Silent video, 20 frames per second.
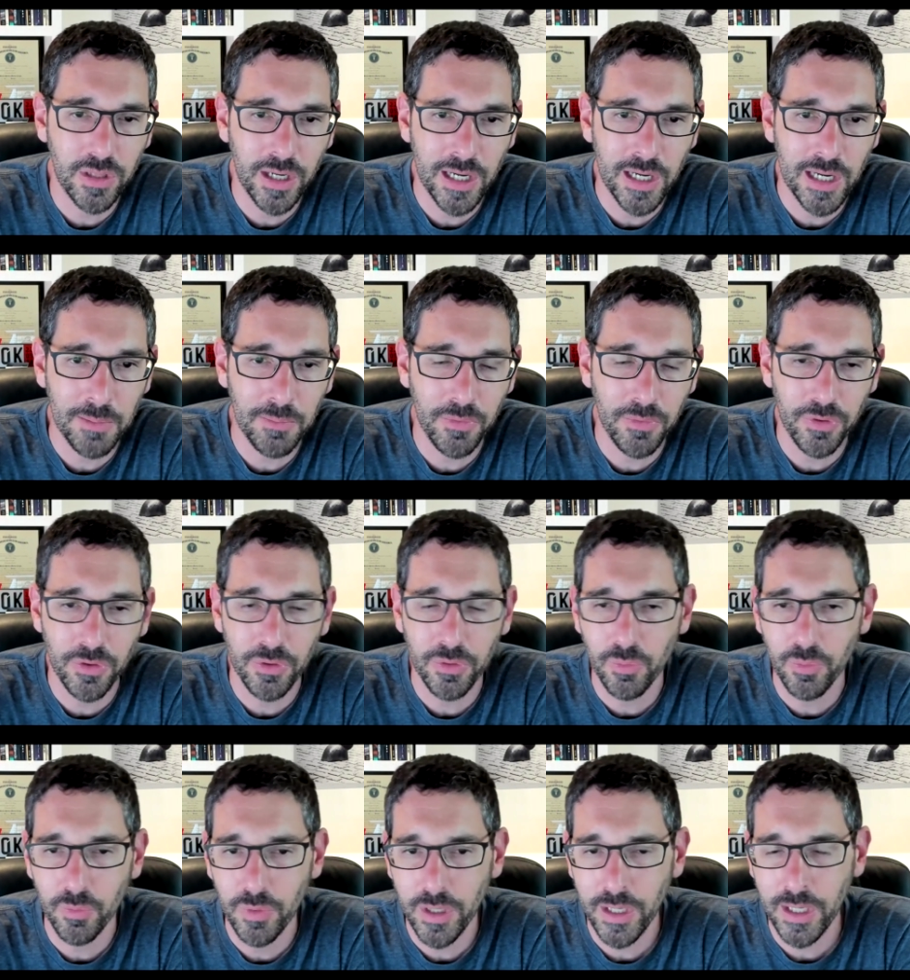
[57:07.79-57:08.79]

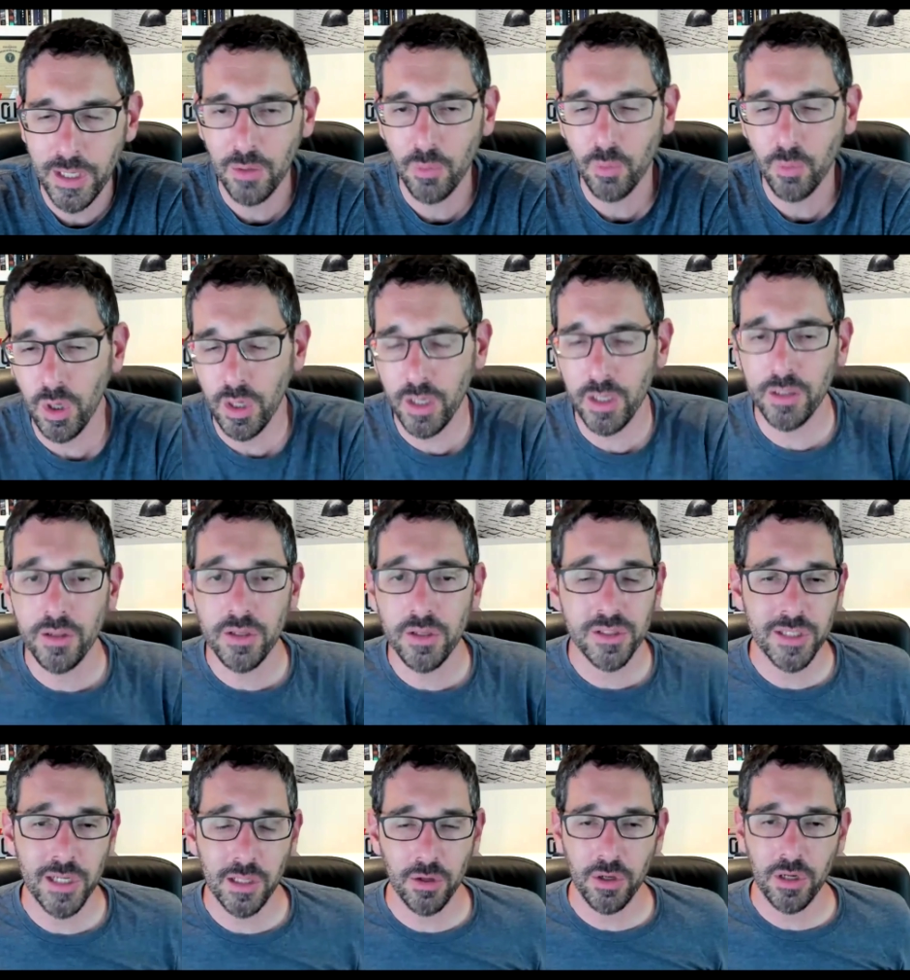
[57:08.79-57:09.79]
One, the
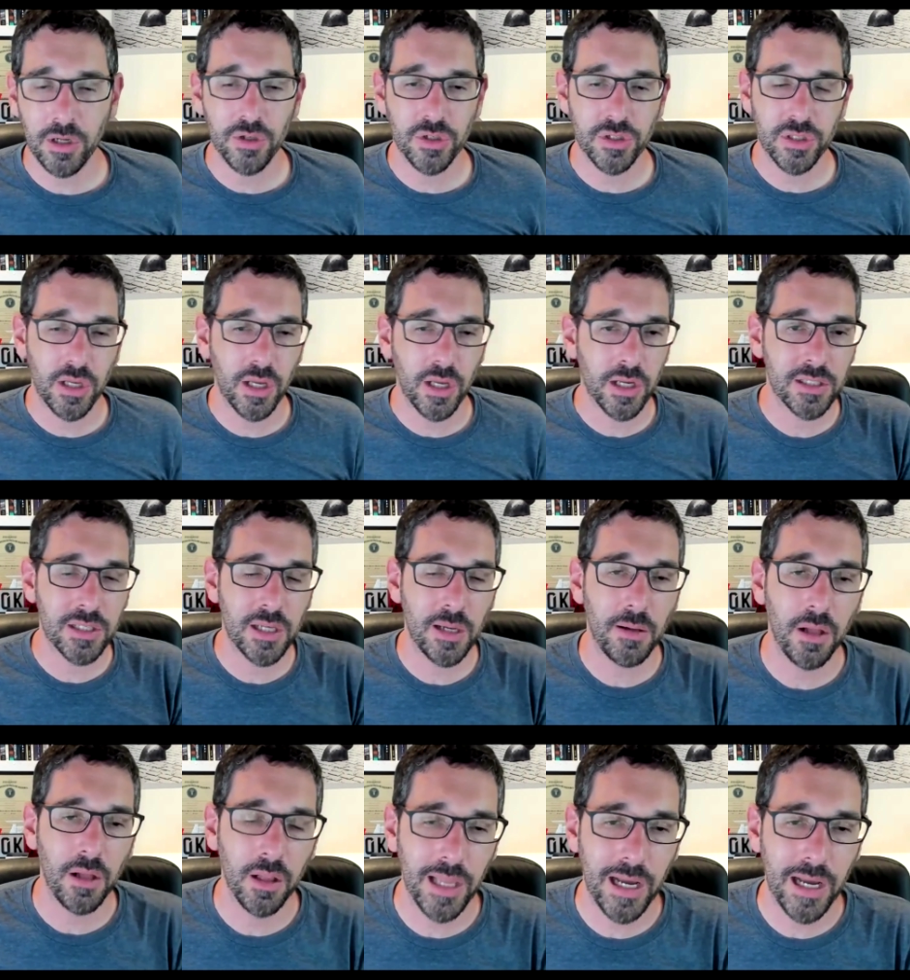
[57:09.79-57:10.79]
seller can just
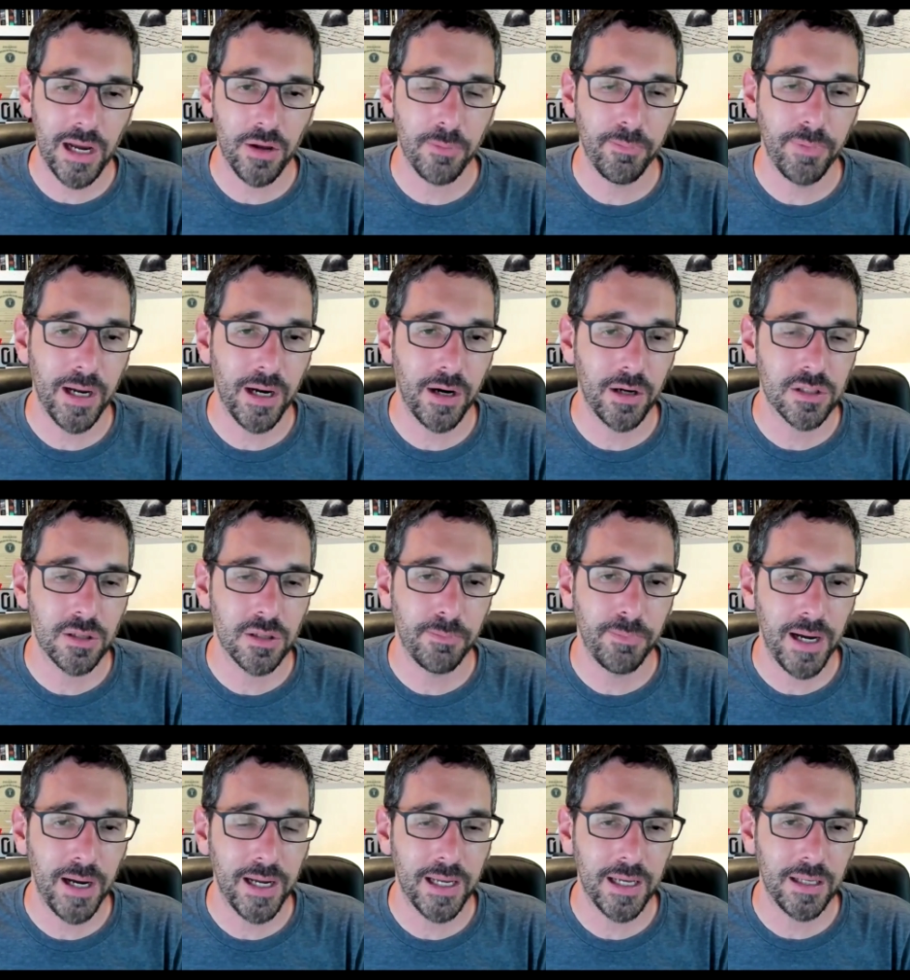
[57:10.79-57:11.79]
allow the buyer to
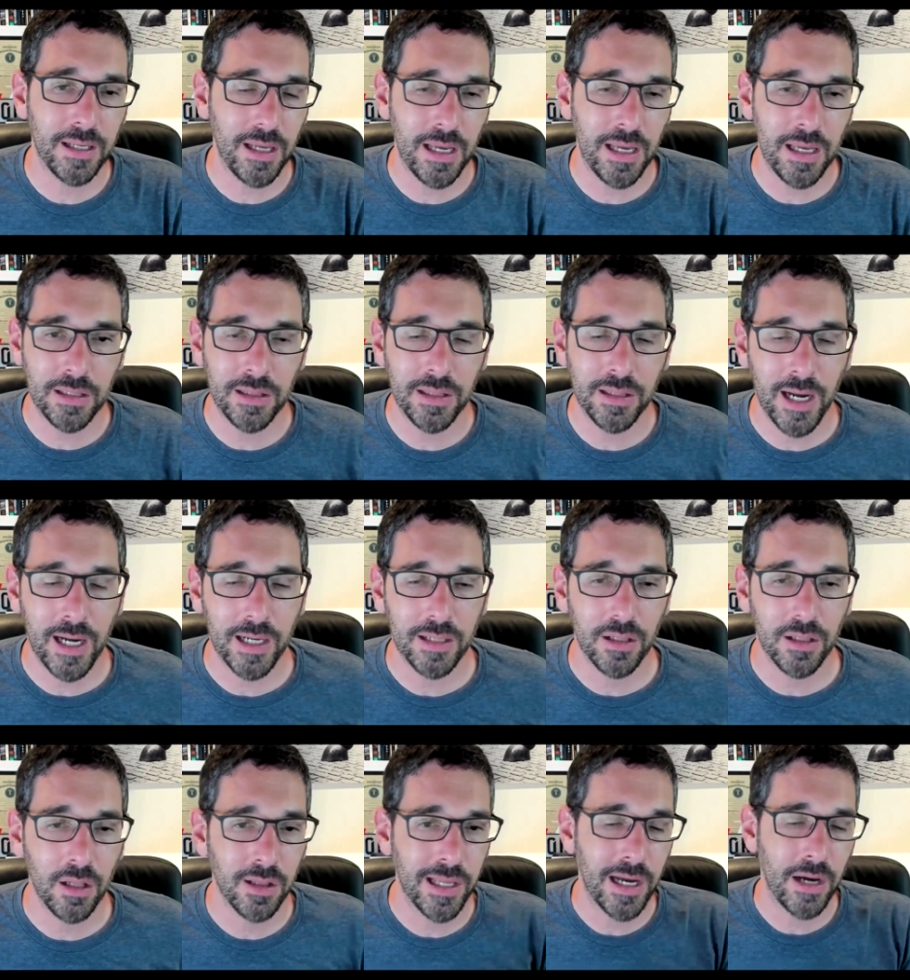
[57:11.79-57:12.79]
buy it and not
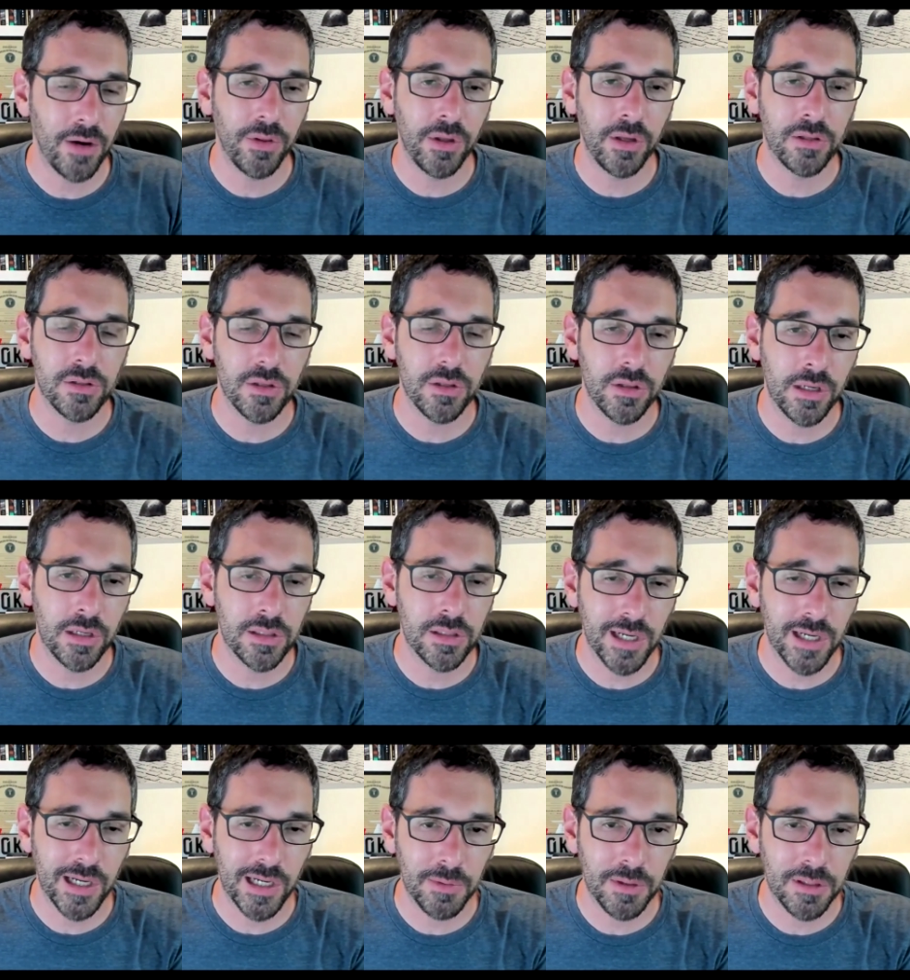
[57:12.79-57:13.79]
allow the
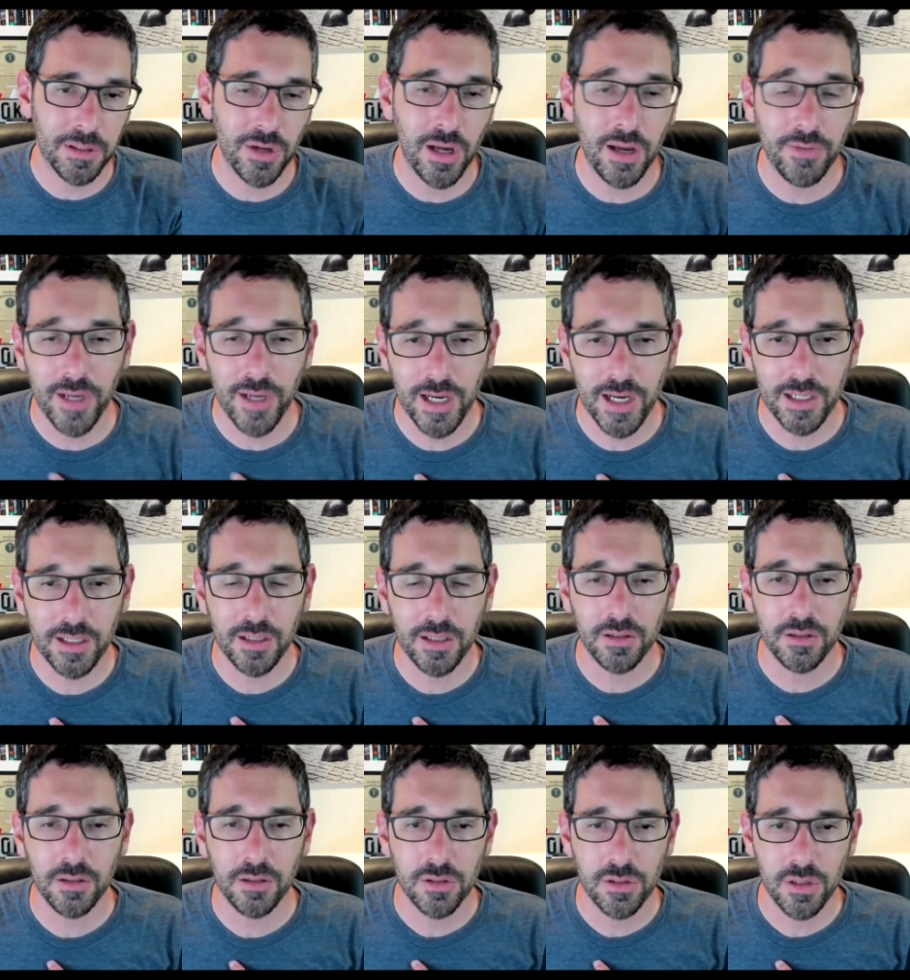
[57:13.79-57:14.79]
entitlement. So I've got
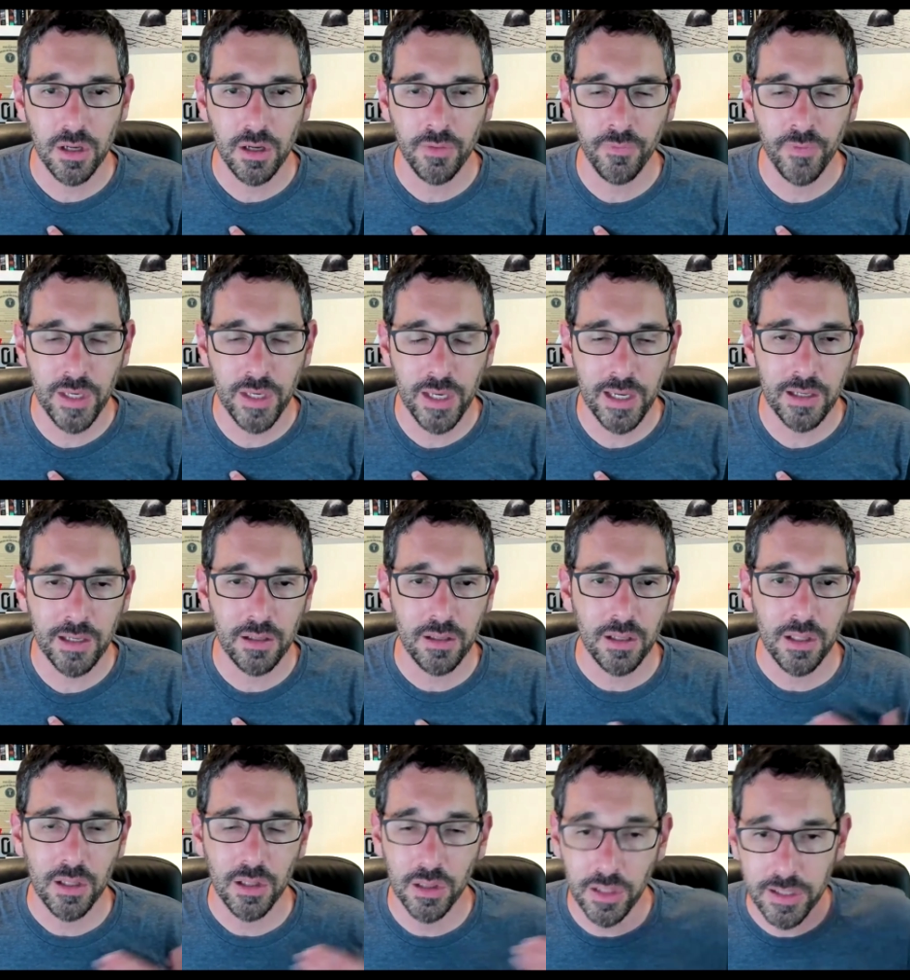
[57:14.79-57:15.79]
a VA
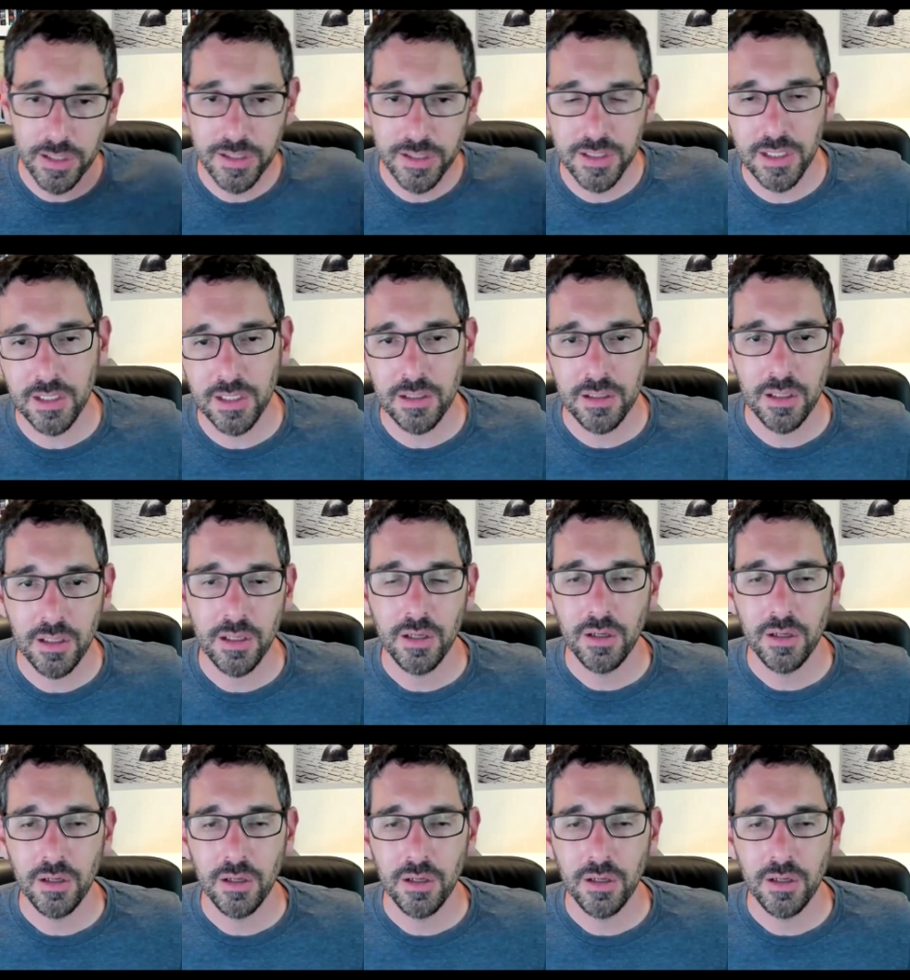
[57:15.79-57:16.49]
listing